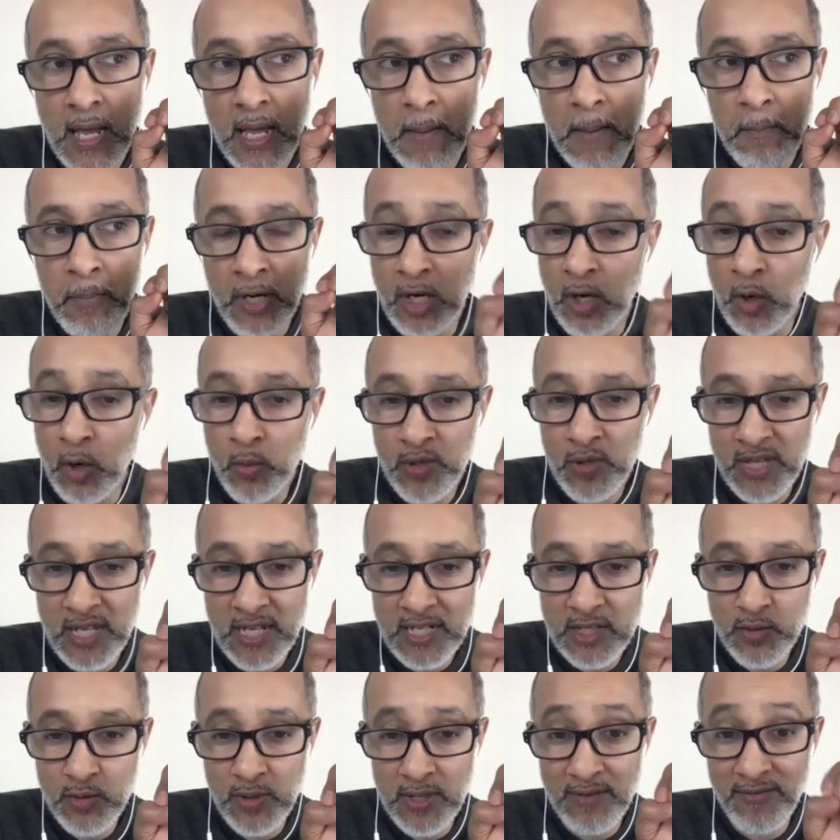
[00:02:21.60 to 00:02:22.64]
but not with their
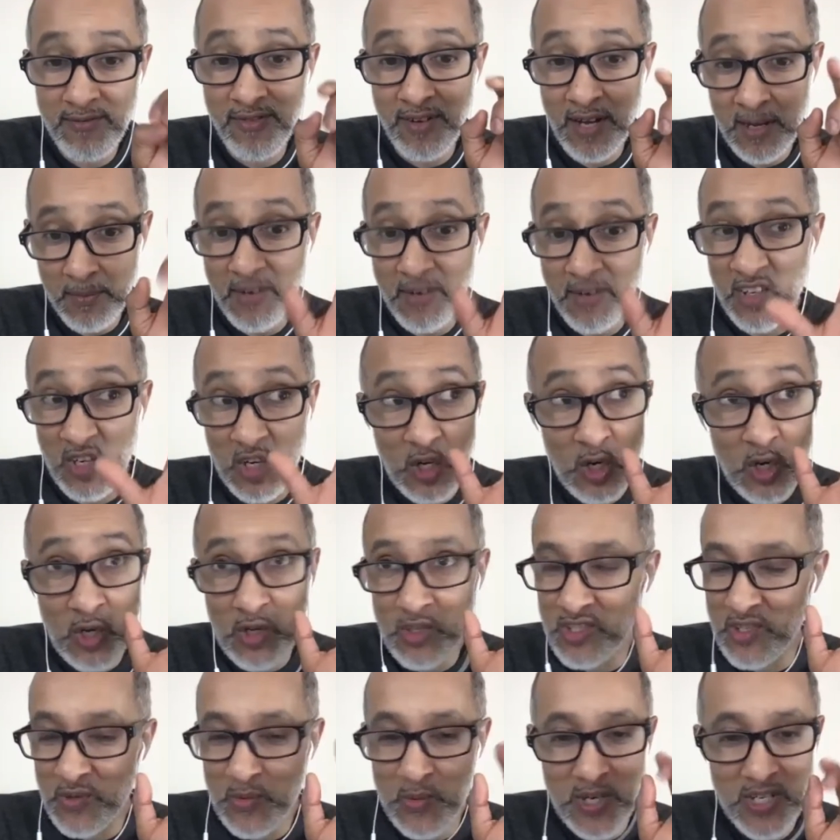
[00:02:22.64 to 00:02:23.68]
twin flame. I've got loads
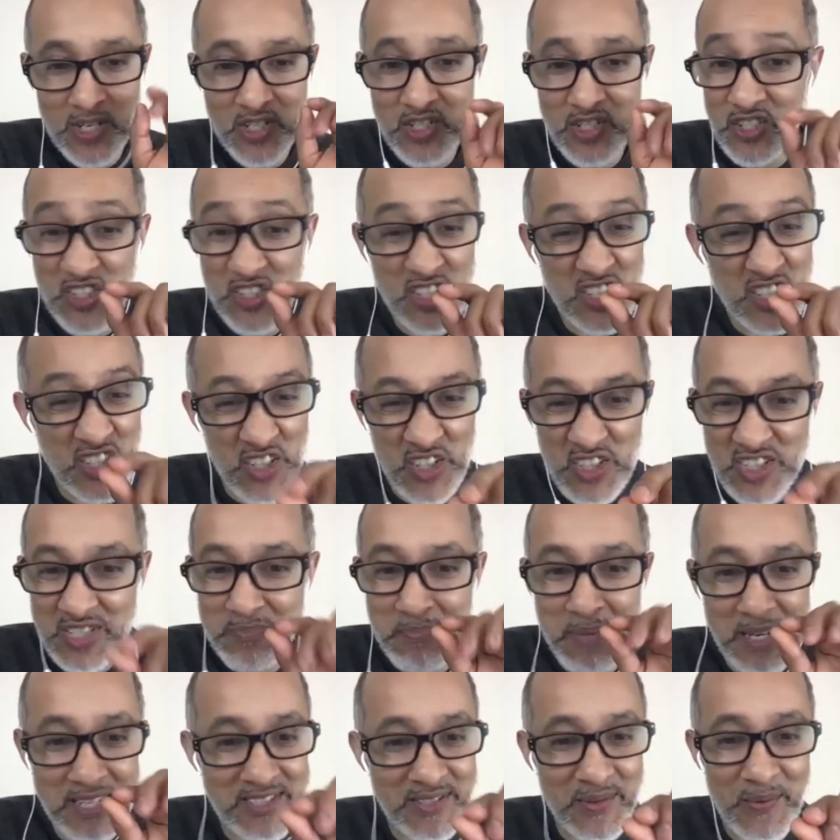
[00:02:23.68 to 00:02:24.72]
of questions just
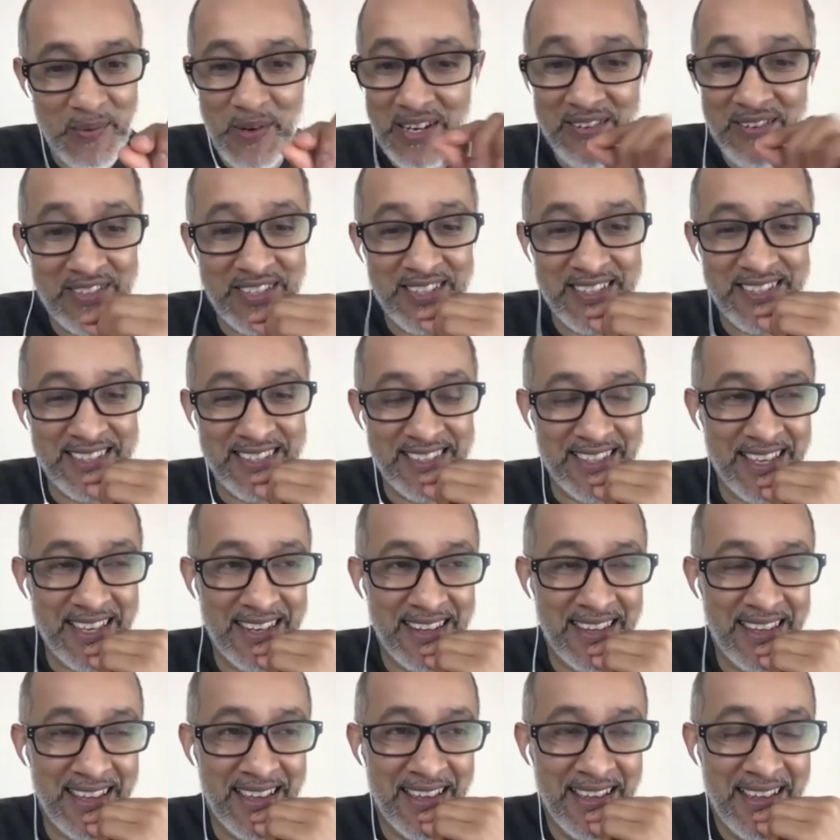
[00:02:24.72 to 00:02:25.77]
based on what you just said
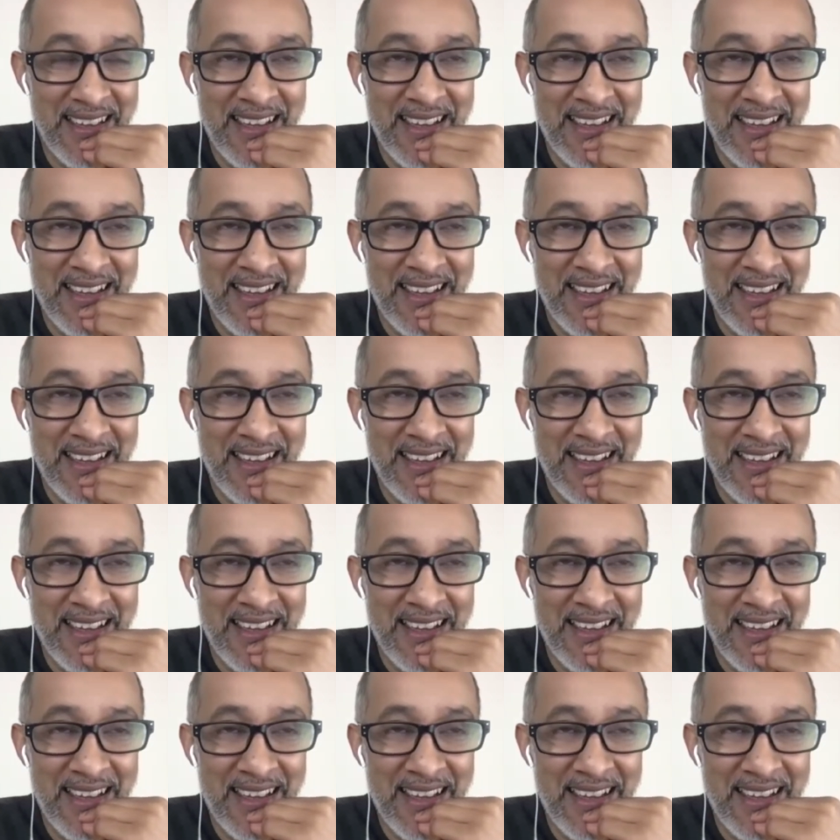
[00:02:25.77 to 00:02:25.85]
there.